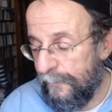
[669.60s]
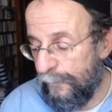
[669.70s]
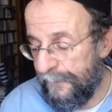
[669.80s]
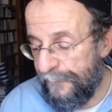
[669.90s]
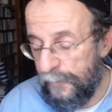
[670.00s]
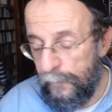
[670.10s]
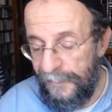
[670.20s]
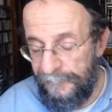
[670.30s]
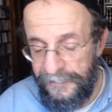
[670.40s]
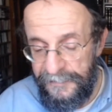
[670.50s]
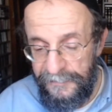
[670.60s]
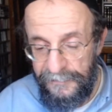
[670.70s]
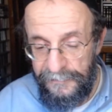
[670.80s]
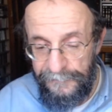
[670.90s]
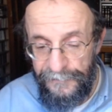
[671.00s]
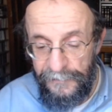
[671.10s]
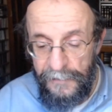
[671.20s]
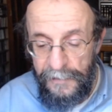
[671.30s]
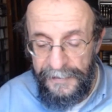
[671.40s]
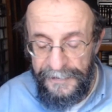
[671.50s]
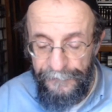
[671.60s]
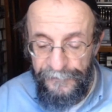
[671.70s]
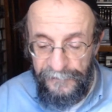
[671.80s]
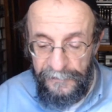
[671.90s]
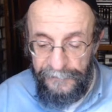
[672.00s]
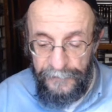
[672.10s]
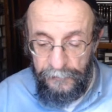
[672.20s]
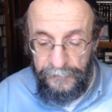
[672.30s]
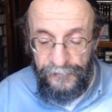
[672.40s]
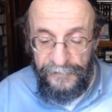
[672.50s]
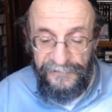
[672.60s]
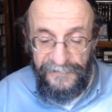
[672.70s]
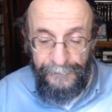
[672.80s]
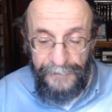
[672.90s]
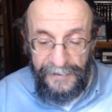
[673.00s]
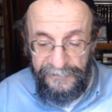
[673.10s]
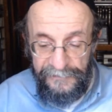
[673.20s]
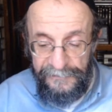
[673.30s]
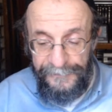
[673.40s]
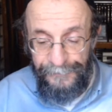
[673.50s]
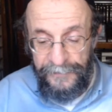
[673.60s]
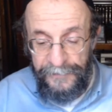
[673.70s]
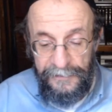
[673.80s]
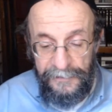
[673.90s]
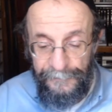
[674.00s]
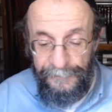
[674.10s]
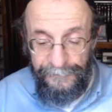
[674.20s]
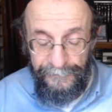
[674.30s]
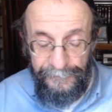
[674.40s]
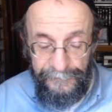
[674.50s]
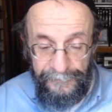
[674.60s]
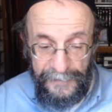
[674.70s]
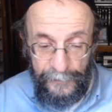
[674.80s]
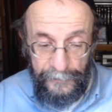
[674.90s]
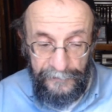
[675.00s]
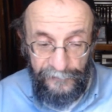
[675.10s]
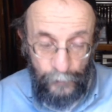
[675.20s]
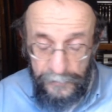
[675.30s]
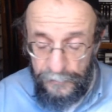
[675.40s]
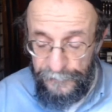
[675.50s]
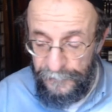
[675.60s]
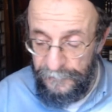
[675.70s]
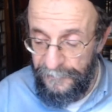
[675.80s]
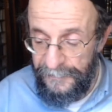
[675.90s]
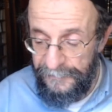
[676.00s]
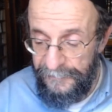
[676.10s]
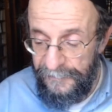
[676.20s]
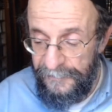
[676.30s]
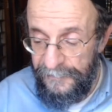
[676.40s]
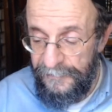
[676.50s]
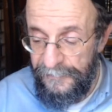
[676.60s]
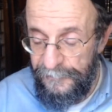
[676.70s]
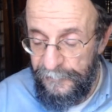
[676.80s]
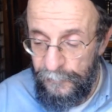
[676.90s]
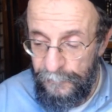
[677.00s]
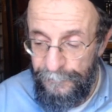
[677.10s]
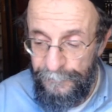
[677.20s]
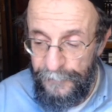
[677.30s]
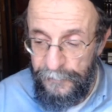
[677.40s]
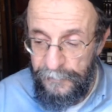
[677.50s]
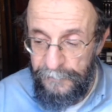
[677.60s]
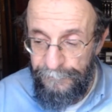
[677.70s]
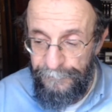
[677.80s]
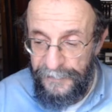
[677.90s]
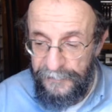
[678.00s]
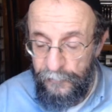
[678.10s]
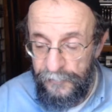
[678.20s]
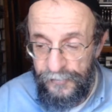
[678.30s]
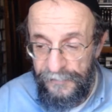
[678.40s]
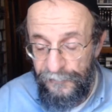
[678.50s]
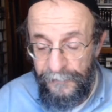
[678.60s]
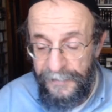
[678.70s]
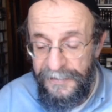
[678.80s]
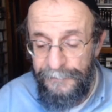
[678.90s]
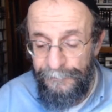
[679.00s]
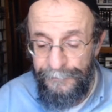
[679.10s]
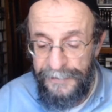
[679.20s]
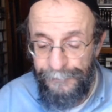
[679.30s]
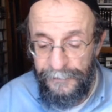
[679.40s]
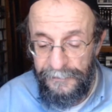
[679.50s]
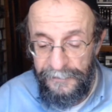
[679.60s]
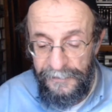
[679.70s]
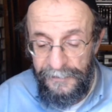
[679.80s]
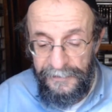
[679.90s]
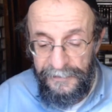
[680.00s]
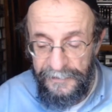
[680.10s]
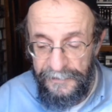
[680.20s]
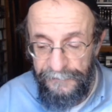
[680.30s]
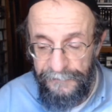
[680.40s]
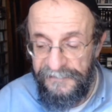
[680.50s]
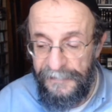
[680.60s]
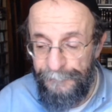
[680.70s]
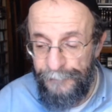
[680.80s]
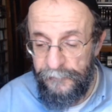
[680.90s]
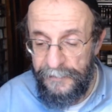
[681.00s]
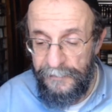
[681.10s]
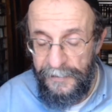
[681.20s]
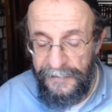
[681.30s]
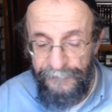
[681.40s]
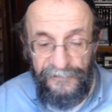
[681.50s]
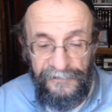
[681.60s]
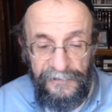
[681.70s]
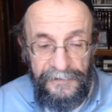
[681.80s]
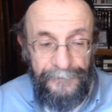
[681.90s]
with the quality of the lives of the Christians they met. Now, it's wonderful that that Christians or any people live exemplary lives.